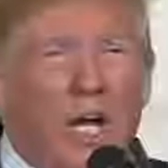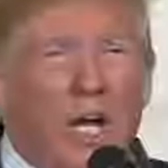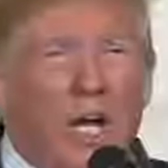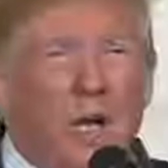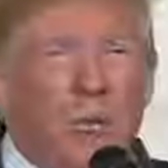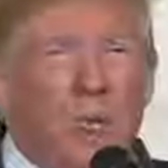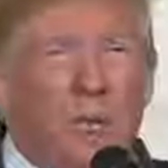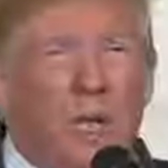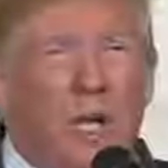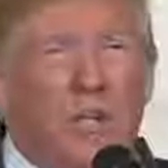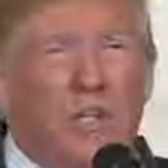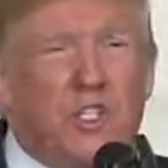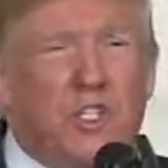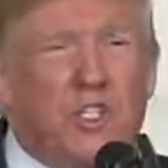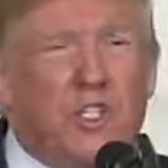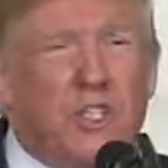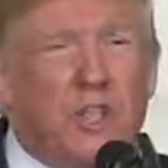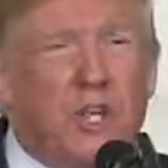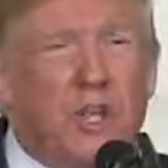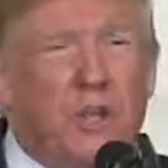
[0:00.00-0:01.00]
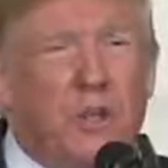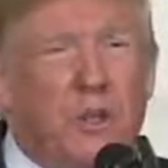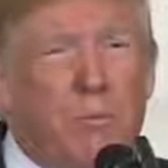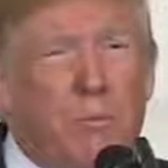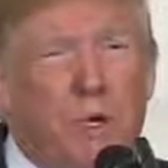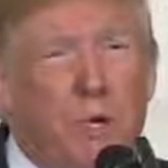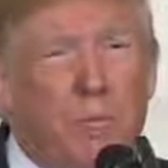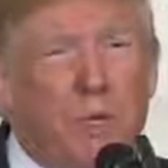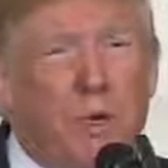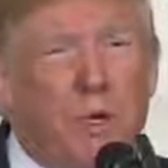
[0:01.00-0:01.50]
May God bless
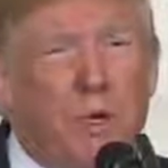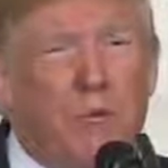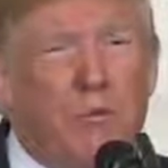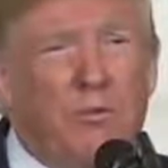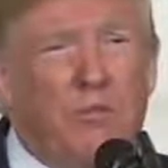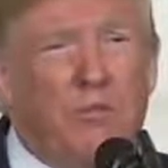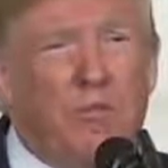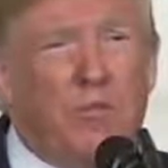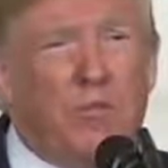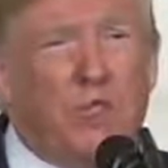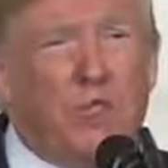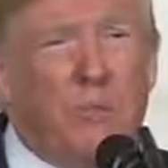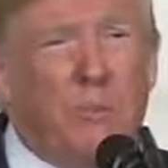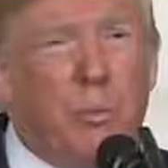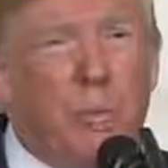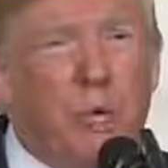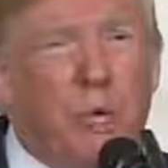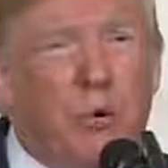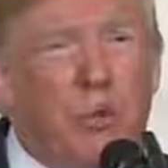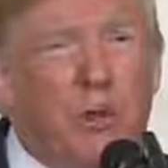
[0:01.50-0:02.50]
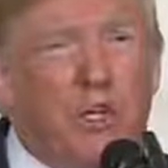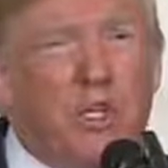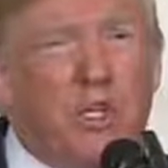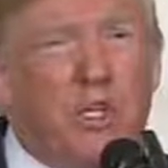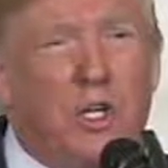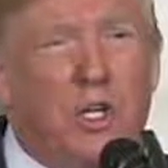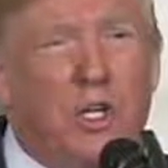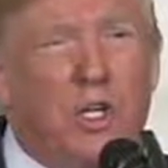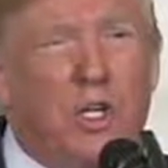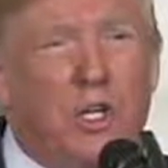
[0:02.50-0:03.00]
the memory of those who
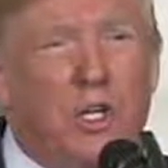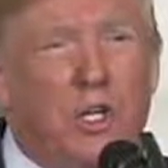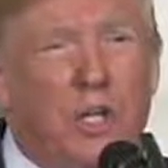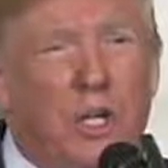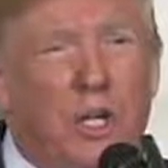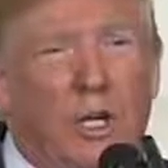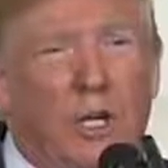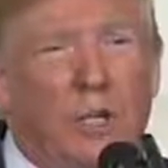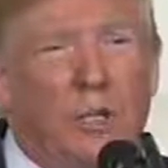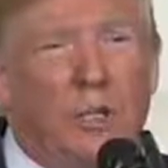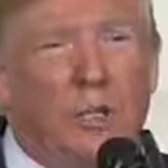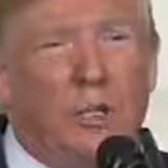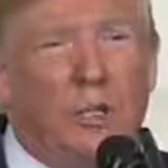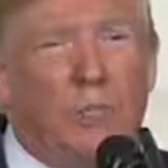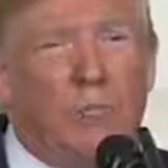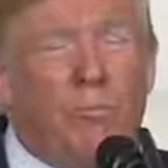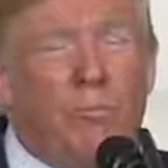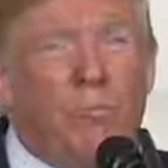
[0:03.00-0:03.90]
perished in Toledo.